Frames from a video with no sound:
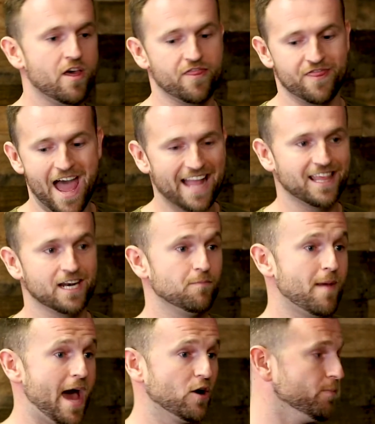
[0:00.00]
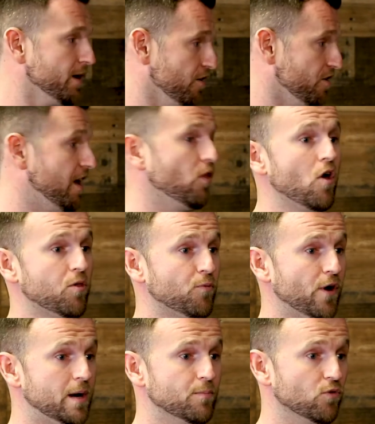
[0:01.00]
That didn't matter because they lost
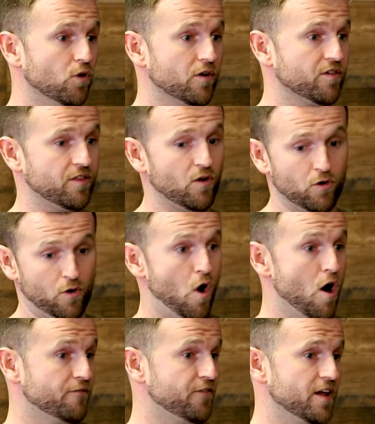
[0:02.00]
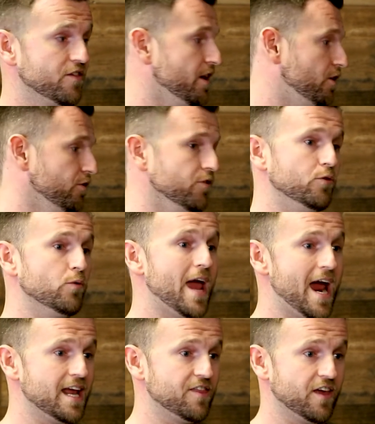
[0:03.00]
Brandon Brooks, and then on offense, they couldn't do
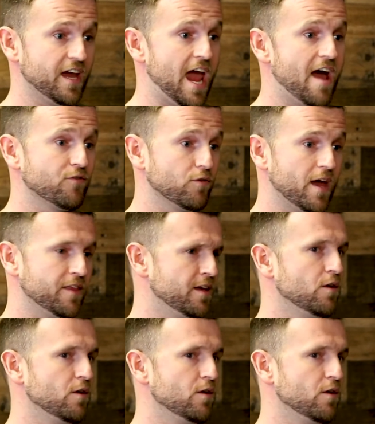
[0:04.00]
anything after that.